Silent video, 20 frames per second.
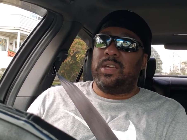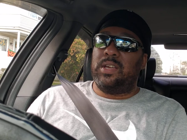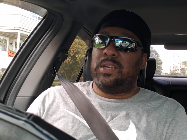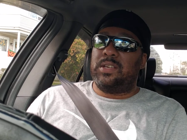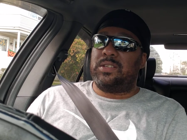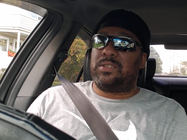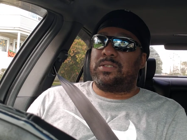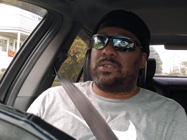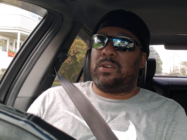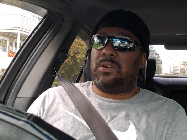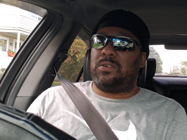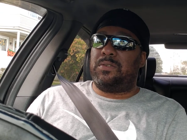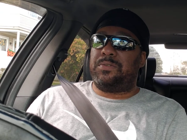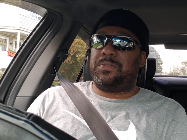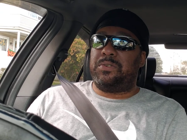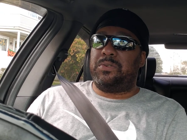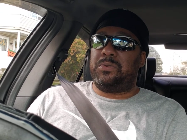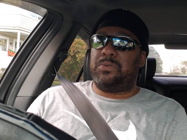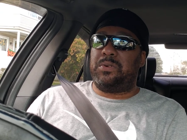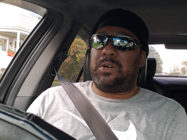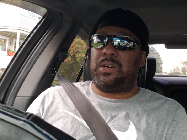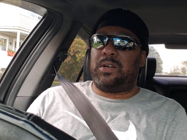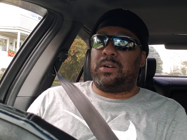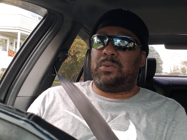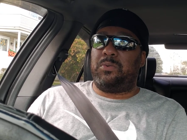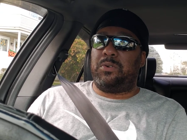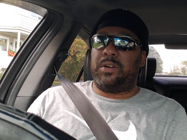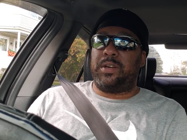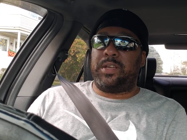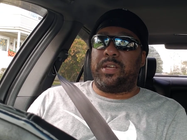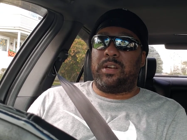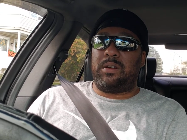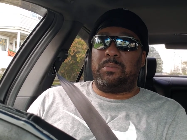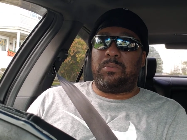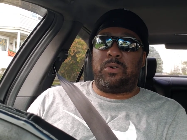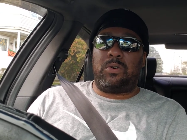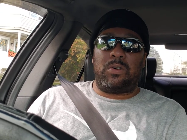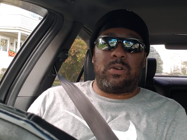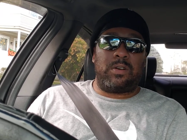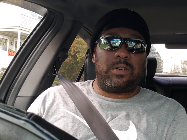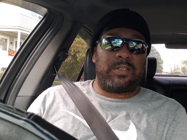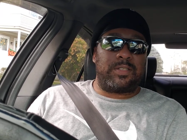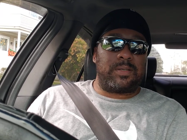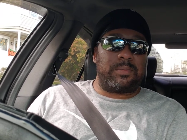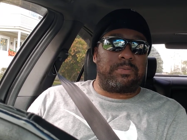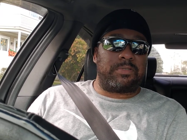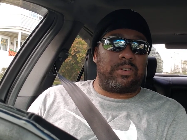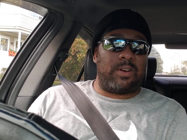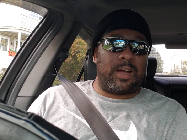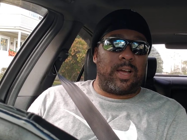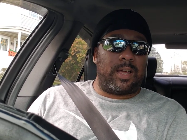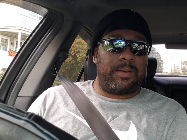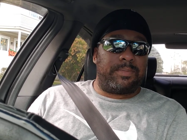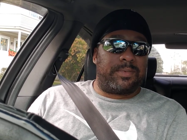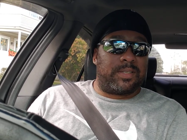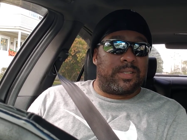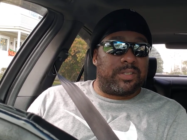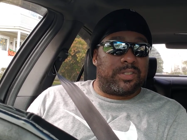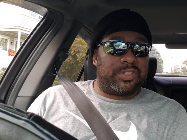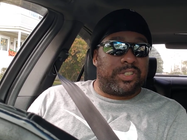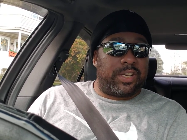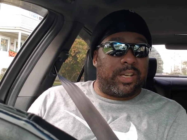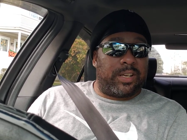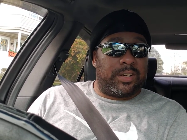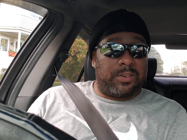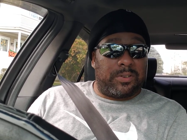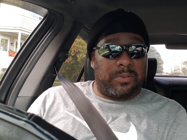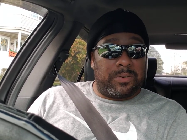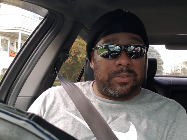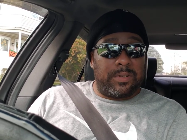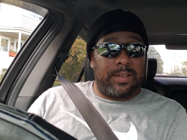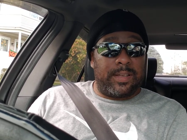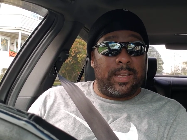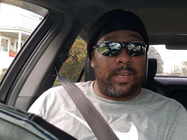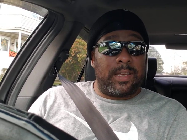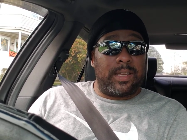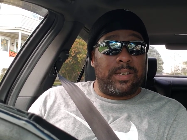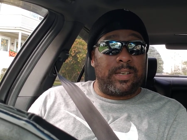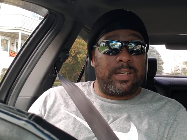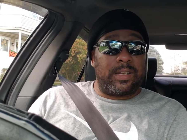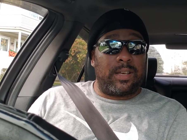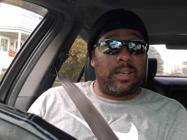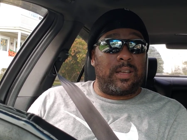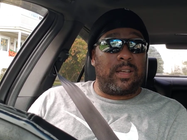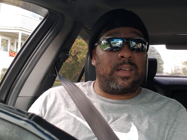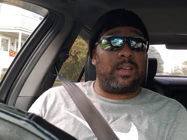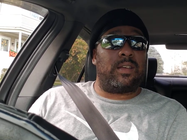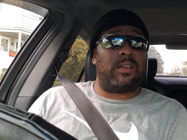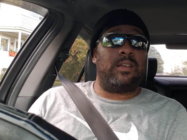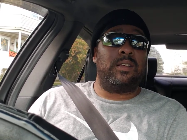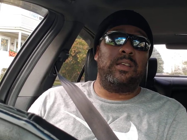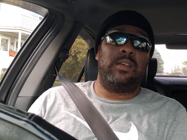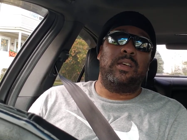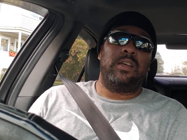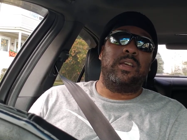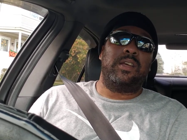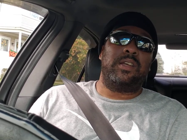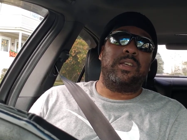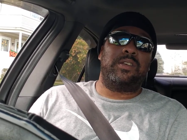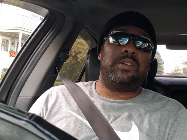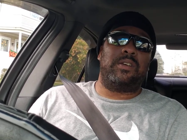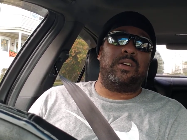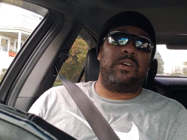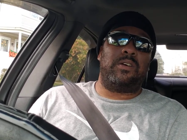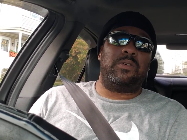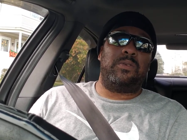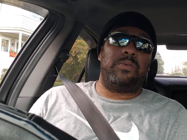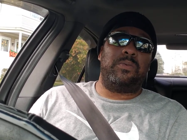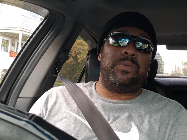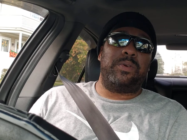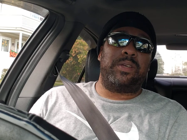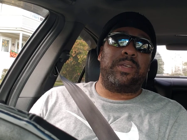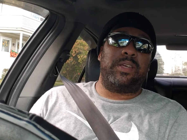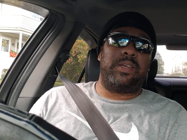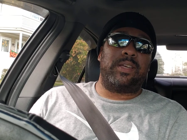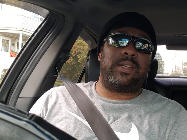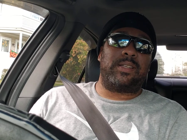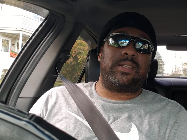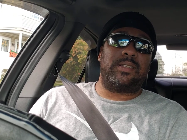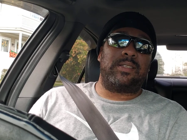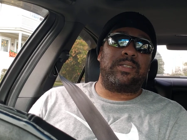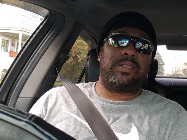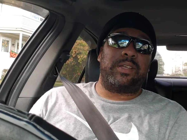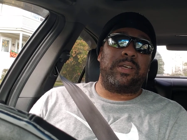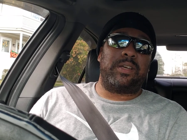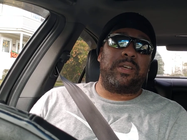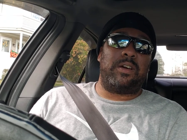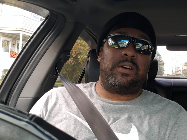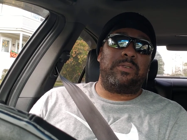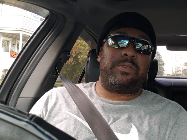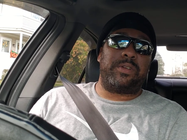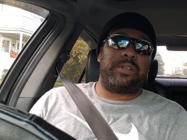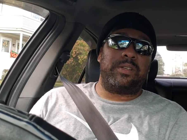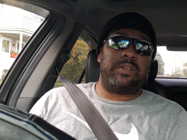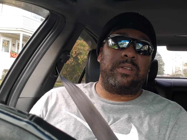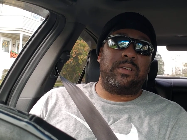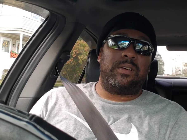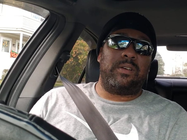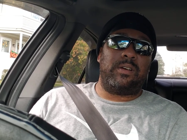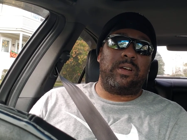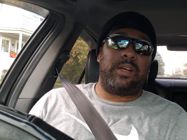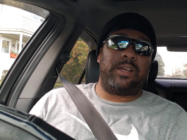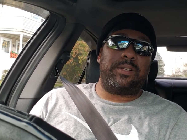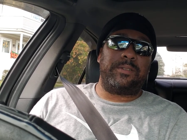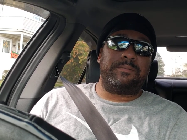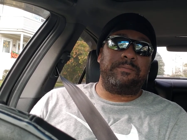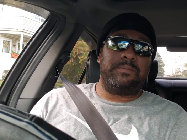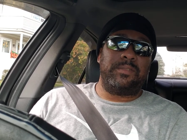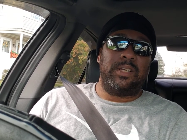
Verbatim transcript: So if you, uh, want to hear more, subscribe to the channel and, uh, you know, we could get this thing going. All right.